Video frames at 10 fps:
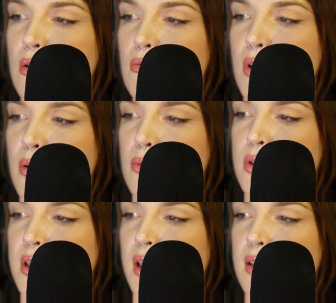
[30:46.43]

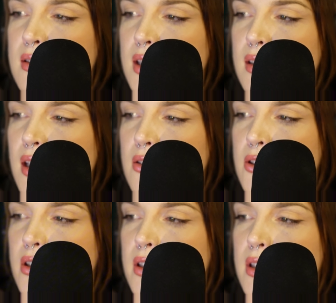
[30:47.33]
roused
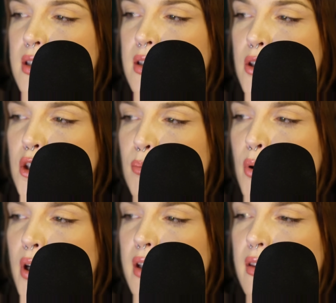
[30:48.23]
indignation to such a
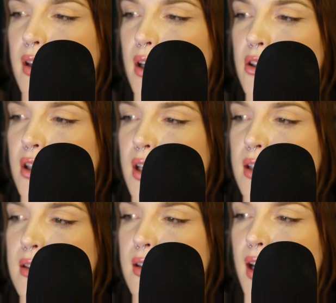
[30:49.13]
point that a
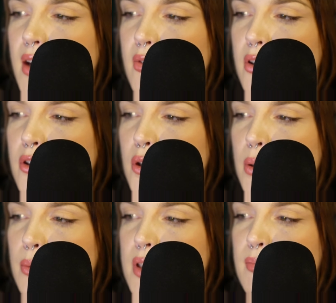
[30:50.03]
united effort
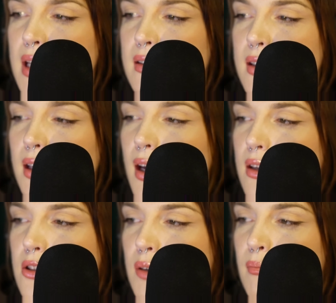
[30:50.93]
was made to
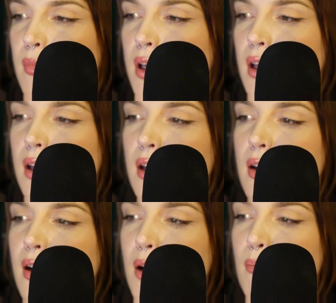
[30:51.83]
catch him,
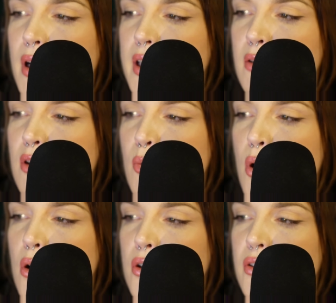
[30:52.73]
a money
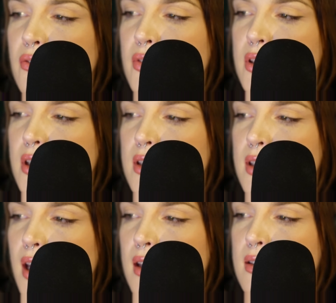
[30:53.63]
reward for
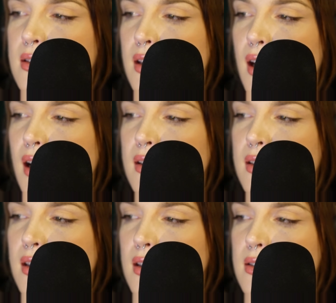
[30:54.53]
success
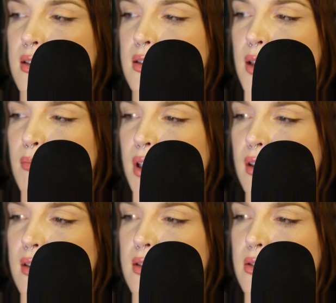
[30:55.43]
acting as a
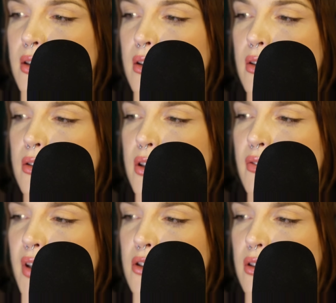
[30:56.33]
stimulus to the
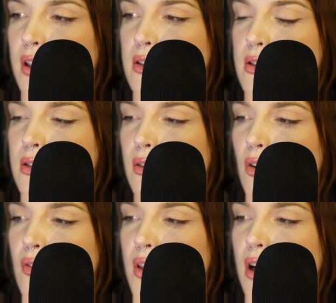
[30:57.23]
vigilance
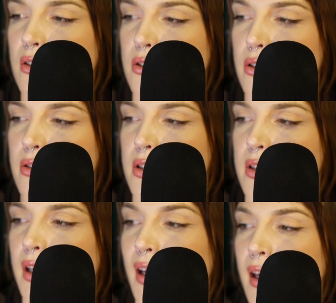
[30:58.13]
of the hunters,
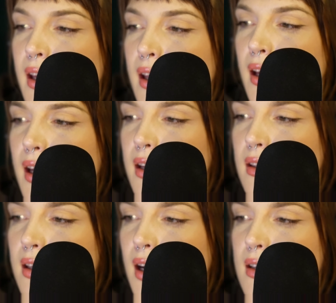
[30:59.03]
and
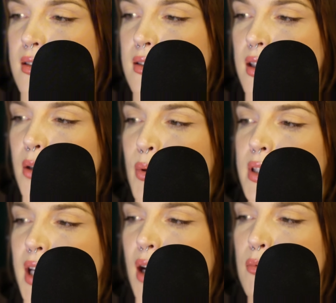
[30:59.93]
at last he was
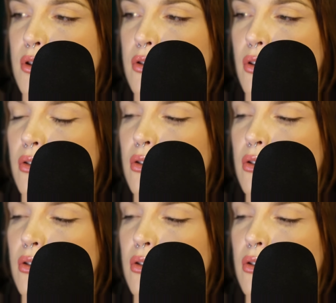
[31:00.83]
captured on